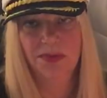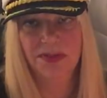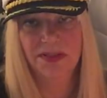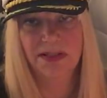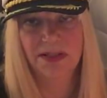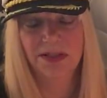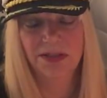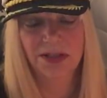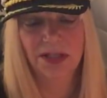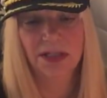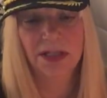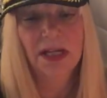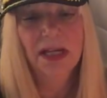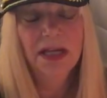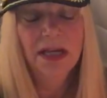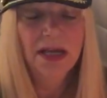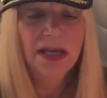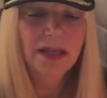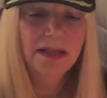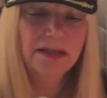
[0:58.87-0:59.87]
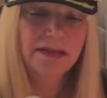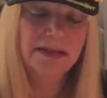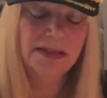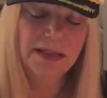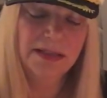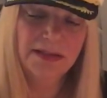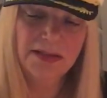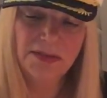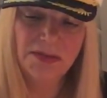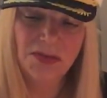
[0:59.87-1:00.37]
position. The
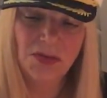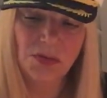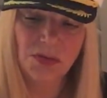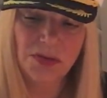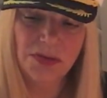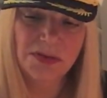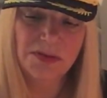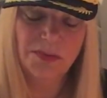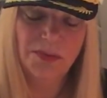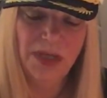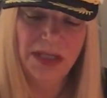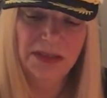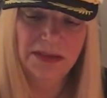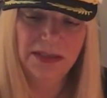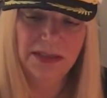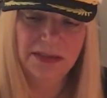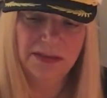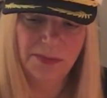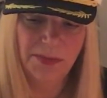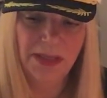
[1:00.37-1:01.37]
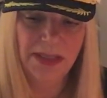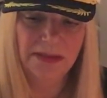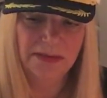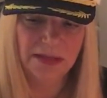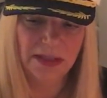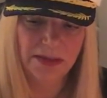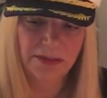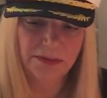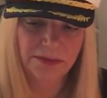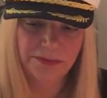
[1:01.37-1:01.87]
Six of Swords mainly speaks
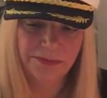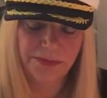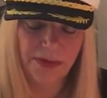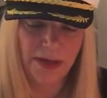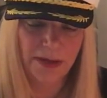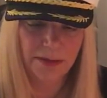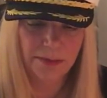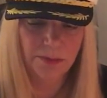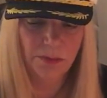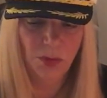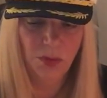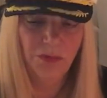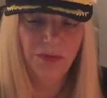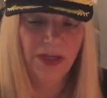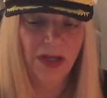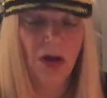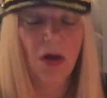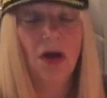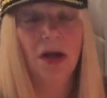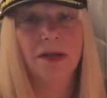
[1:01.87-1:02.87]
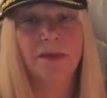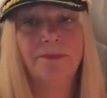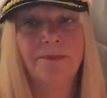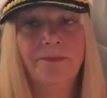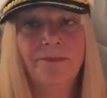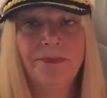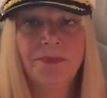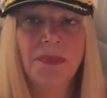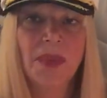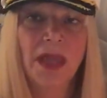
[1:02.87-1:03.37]
of moving on.
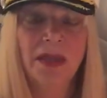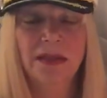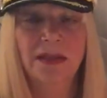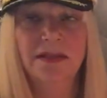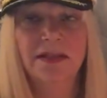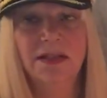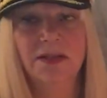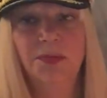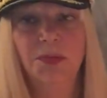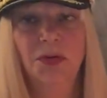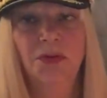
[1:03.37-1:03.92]
This is